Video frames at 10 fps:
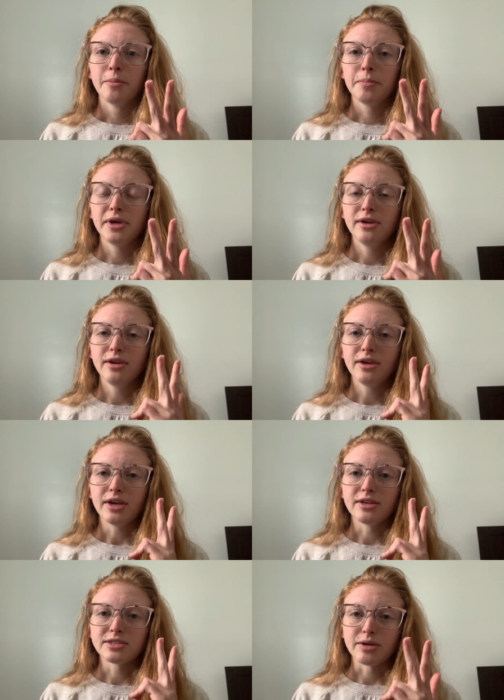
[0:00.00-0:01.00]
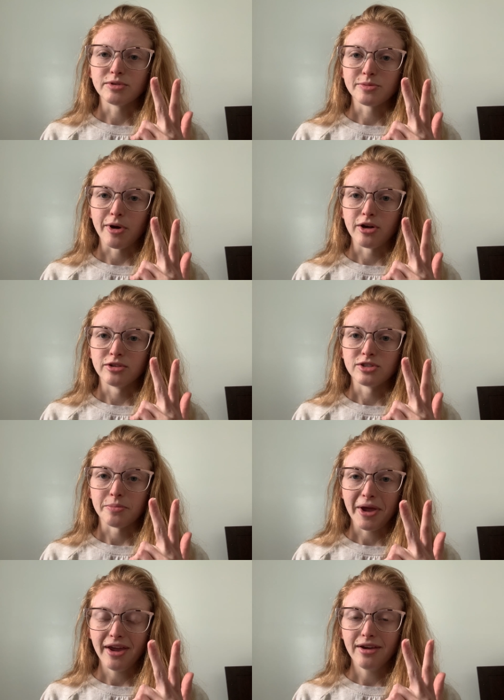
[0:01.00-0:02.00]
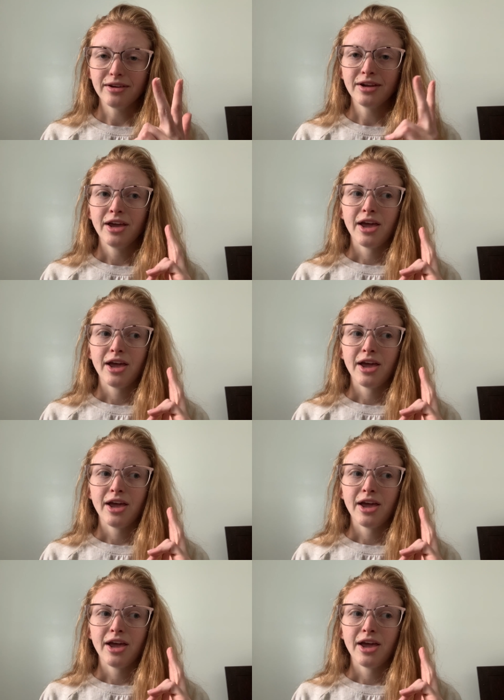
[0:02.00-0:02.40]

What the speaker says: P is they respond to pain.